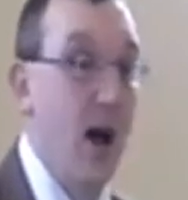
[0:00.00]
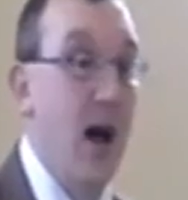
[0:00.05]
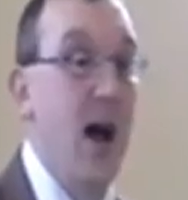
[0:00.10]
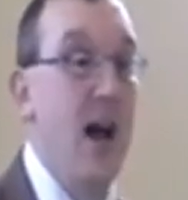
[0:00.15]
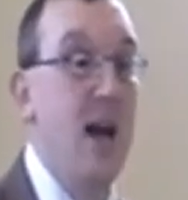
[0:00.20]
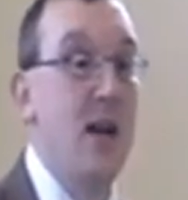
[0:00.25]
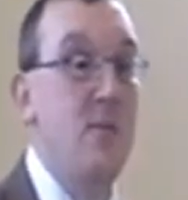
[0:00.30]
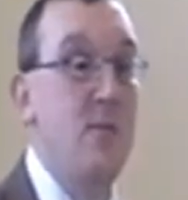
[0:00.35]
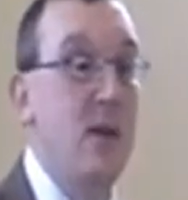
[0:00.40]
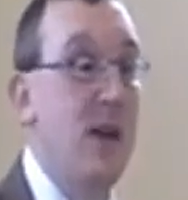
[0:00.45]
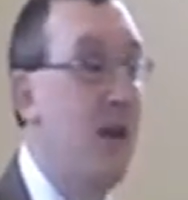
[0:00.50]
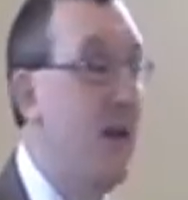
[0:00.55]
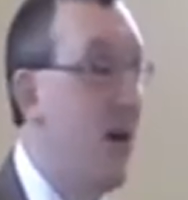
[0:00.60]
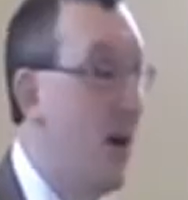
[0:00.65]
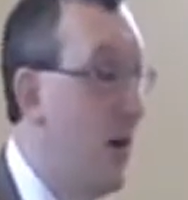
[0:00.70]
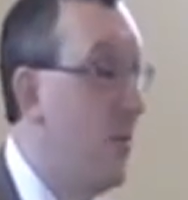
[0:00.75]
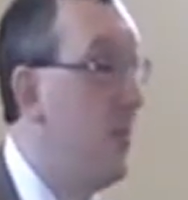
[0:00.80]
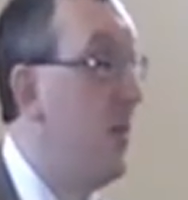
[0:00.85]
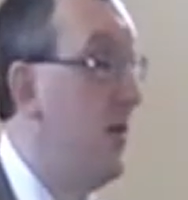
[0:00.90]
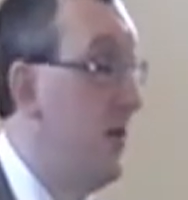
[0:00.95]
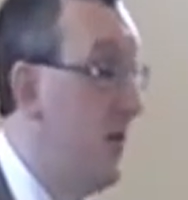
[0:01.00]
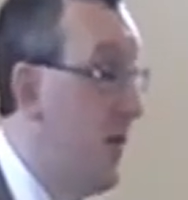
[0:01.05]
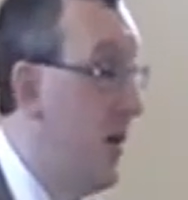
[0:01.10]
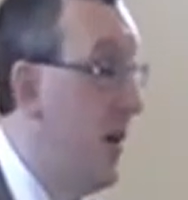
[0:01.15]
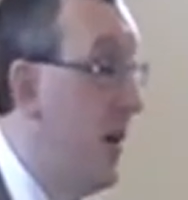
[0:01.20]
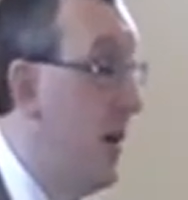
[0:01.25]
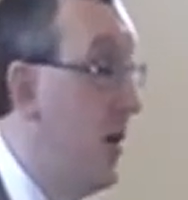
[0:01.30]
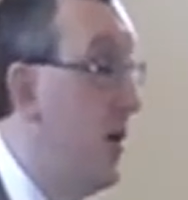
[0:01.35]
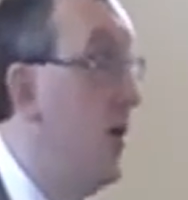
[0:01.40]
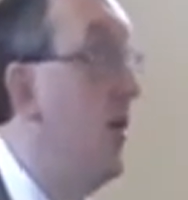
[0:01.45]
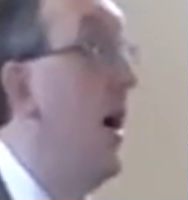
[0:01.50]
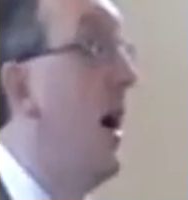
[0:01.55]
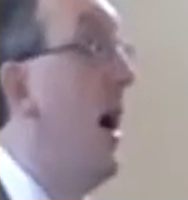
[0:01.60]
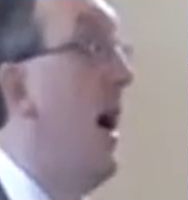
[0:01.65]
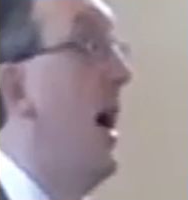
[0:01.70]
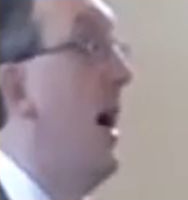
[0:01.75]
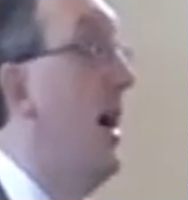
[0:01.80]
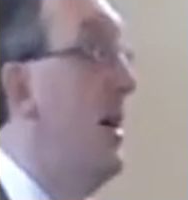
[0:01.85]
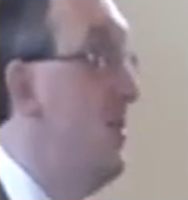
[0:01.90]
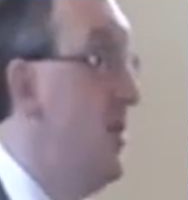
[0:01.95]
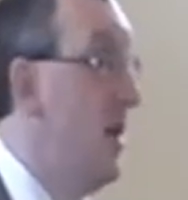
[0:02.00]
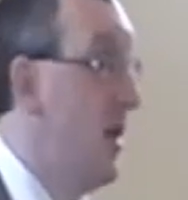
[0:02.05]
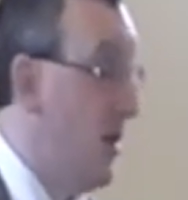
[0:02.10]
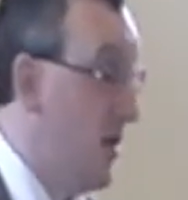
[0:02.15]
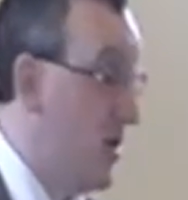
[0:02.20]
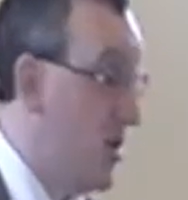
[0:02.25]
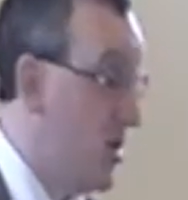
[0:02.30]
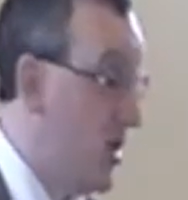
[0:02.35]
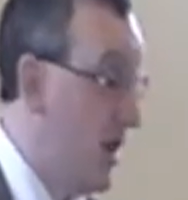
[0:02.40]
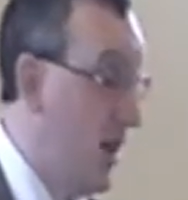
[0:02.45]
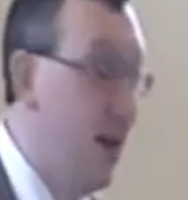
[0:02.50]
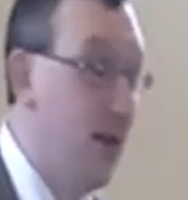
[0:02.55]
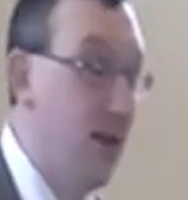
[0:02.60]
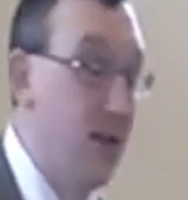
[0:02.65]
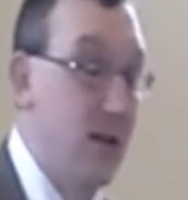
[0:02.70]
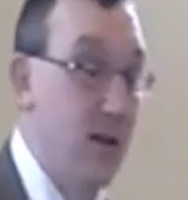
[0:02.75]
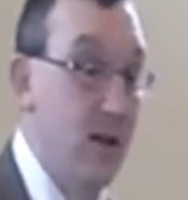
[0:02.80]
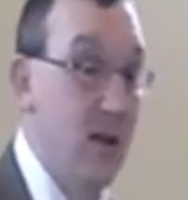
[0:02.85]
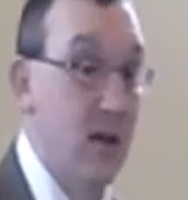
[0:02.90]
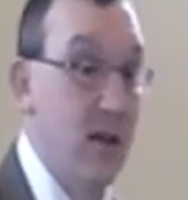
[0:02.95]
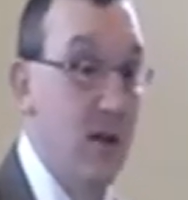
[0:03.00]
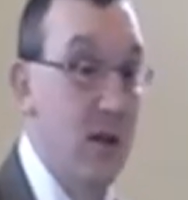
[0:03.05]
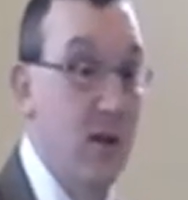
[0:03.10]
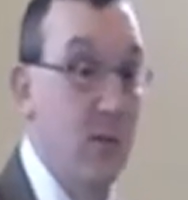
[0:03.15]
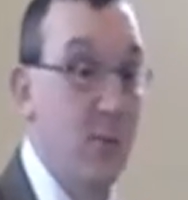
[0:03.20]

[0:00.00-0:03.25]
I may not be very good, I'm not a saint,